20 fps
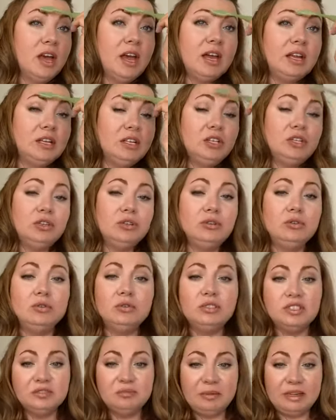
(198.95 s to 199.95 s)
And
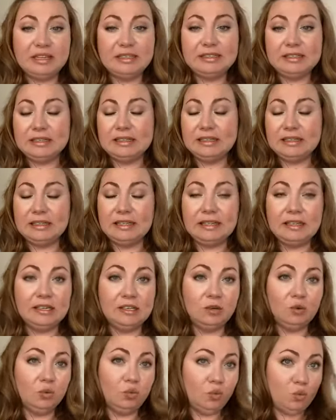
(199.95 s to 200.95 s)
you just
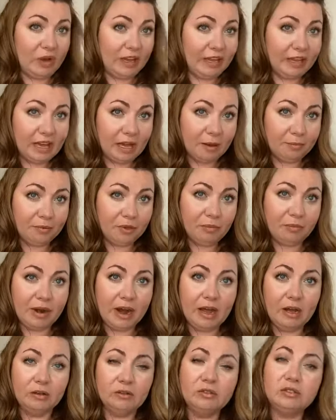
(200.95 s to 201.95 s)
basically wake up your
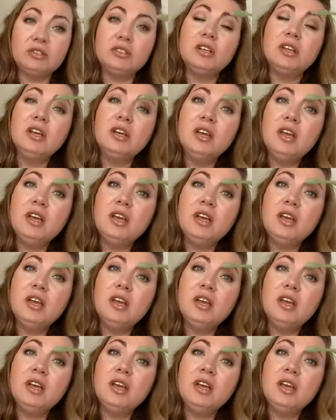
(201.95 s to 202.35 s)
brows,